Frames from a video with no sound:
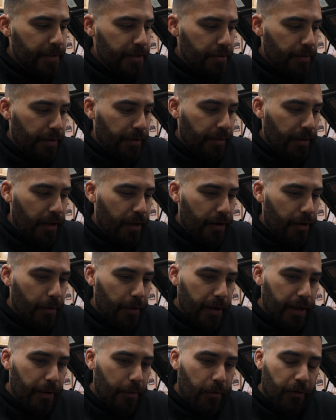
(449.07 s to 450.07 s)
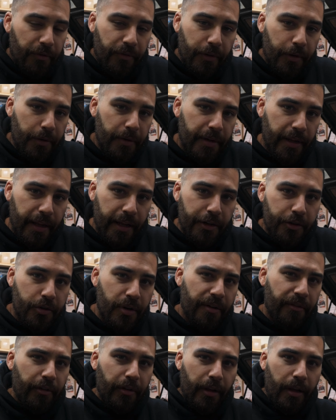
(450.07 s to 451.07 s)
So I thought, okay, well, fluid can't
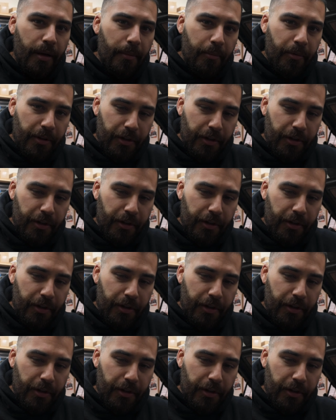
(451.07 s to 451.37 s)
travel up,